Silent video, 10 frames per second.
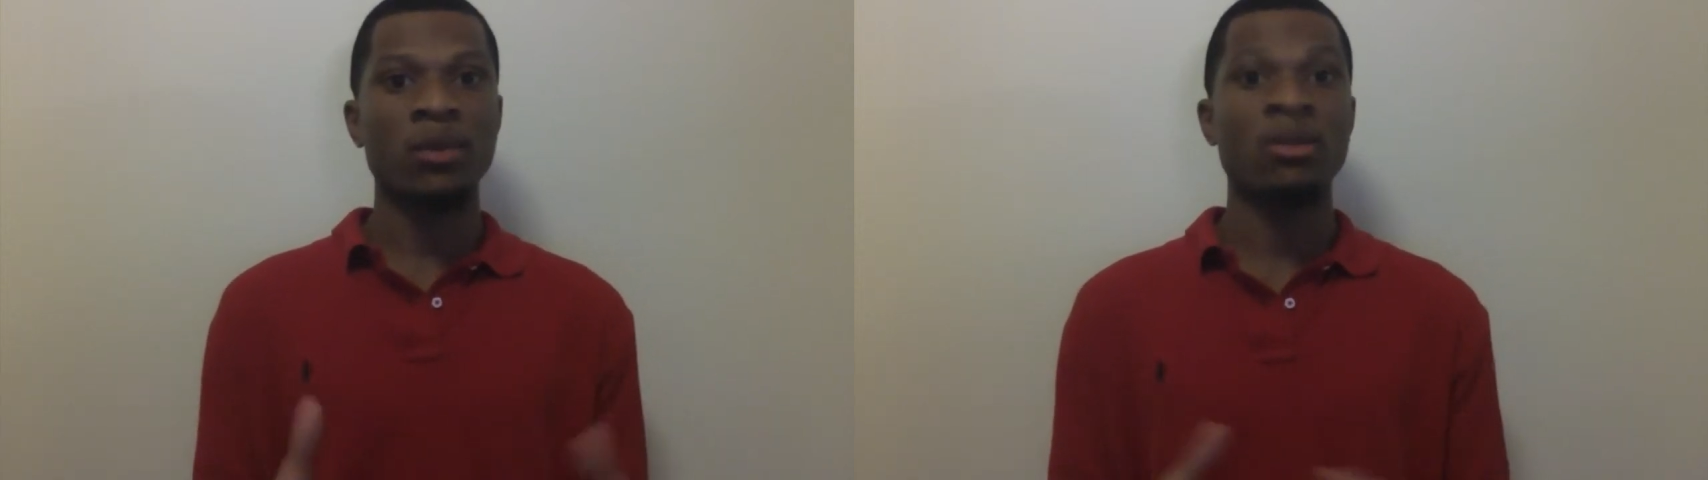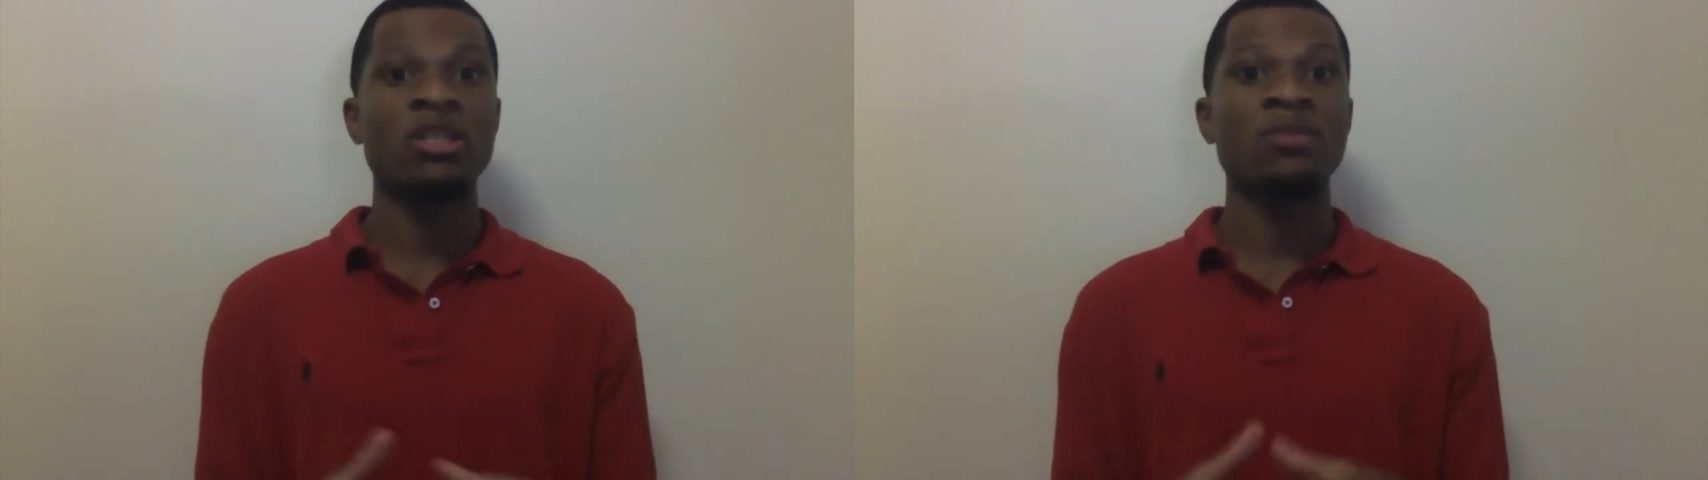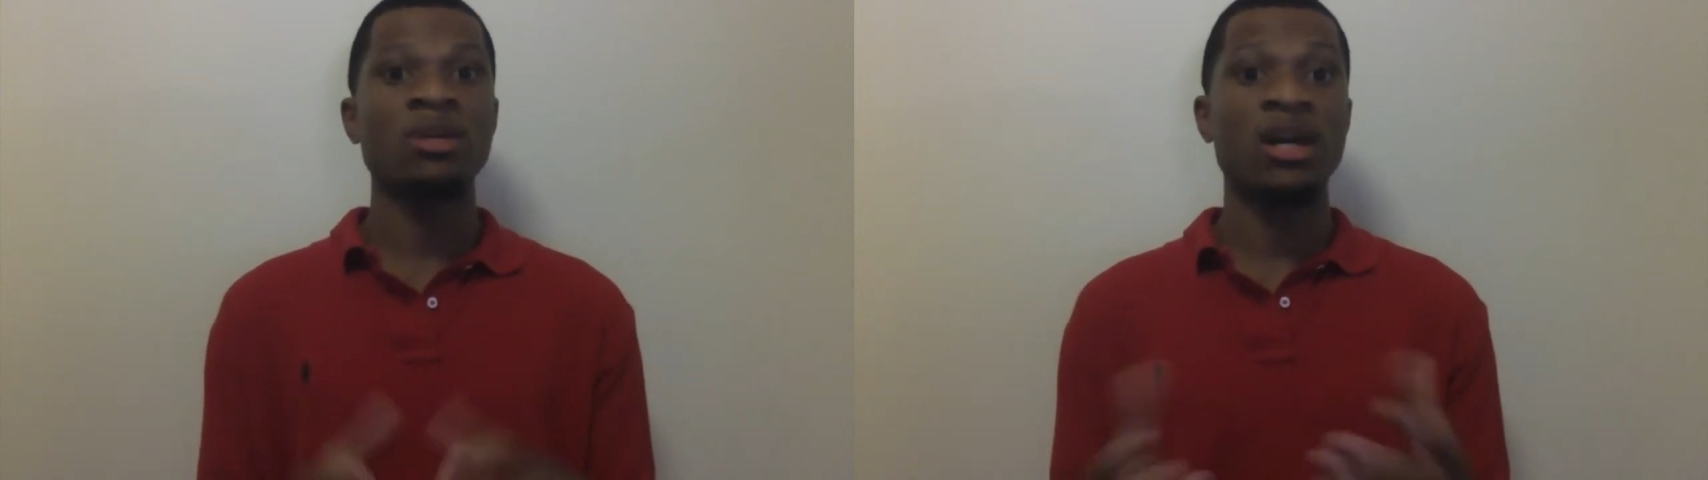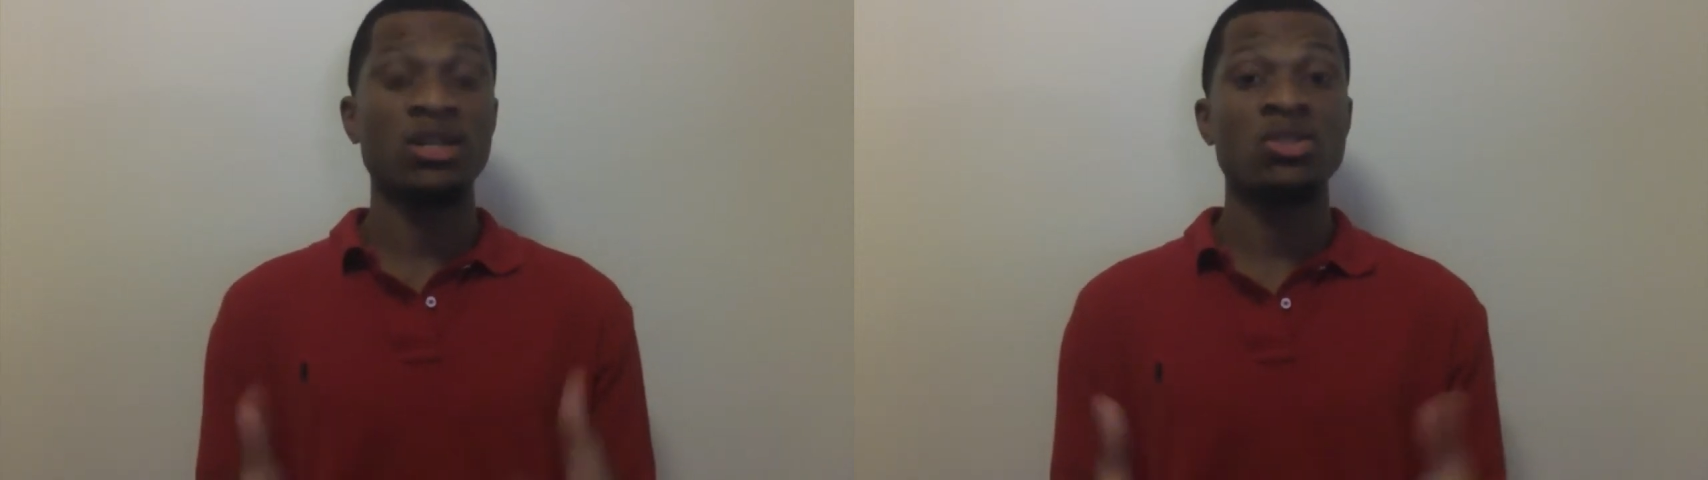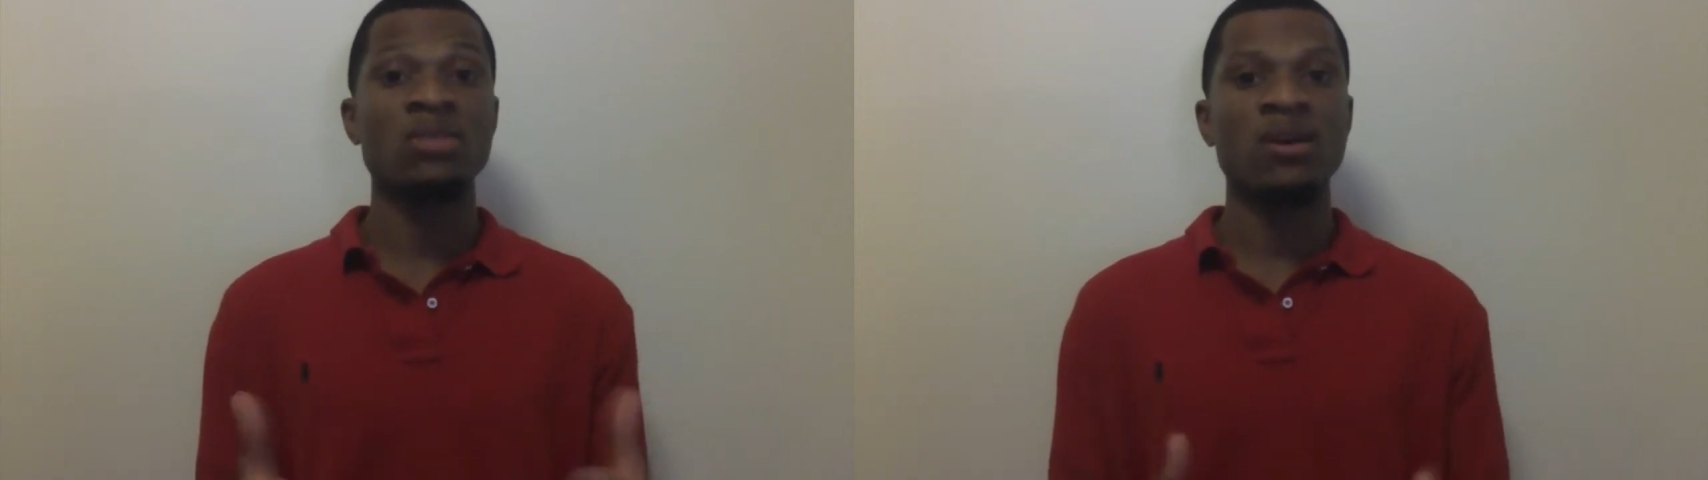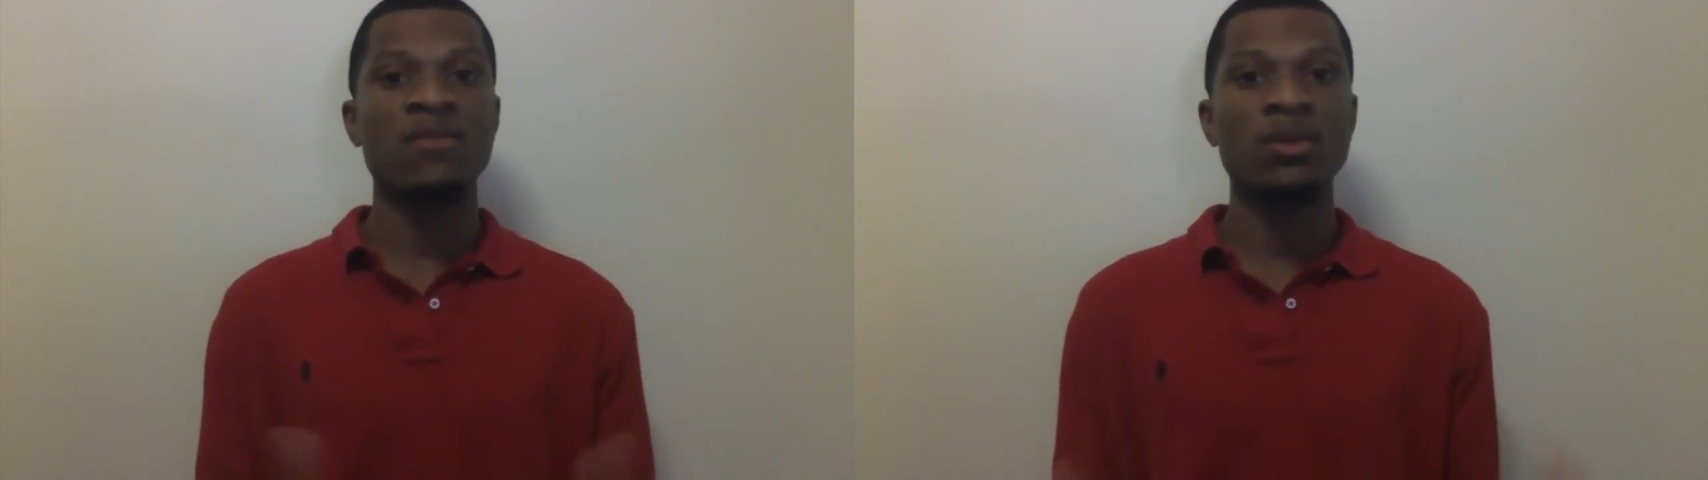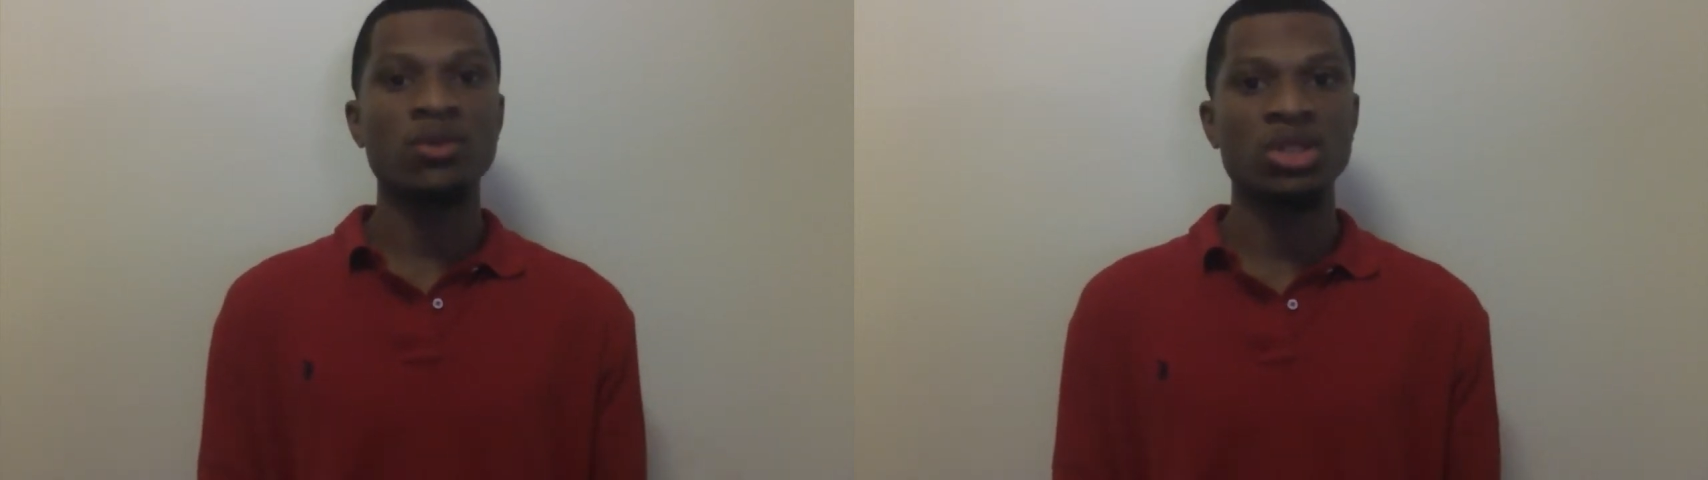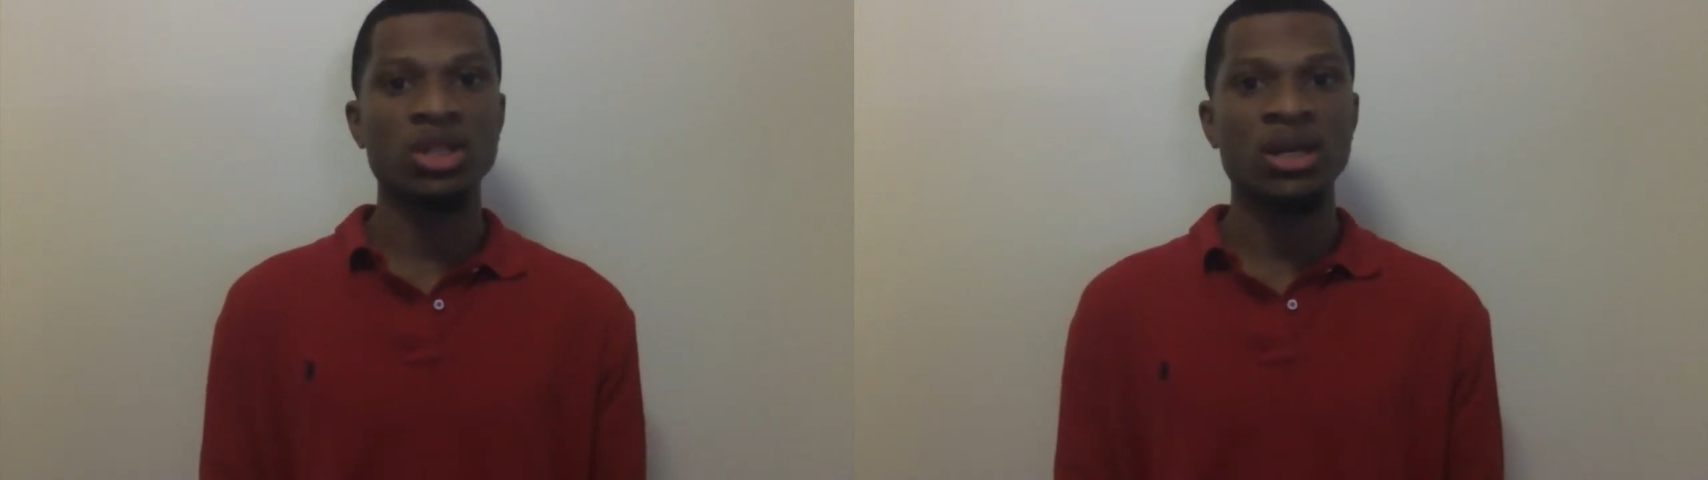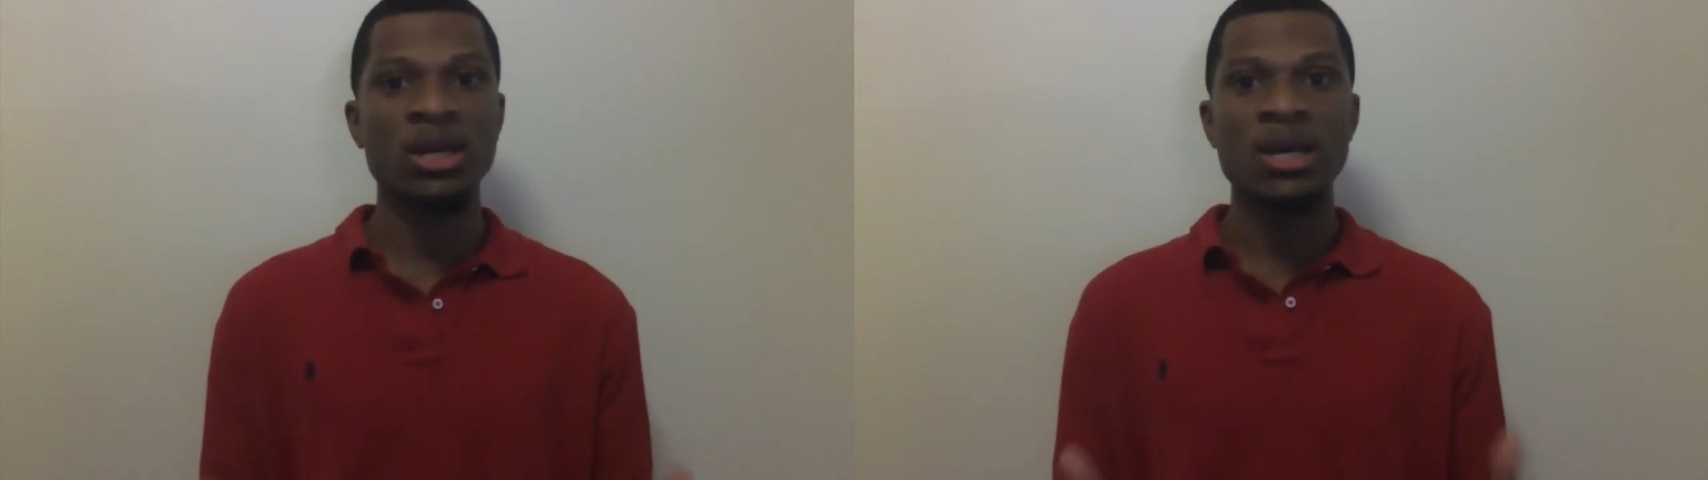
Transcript: we must be conscious of our future.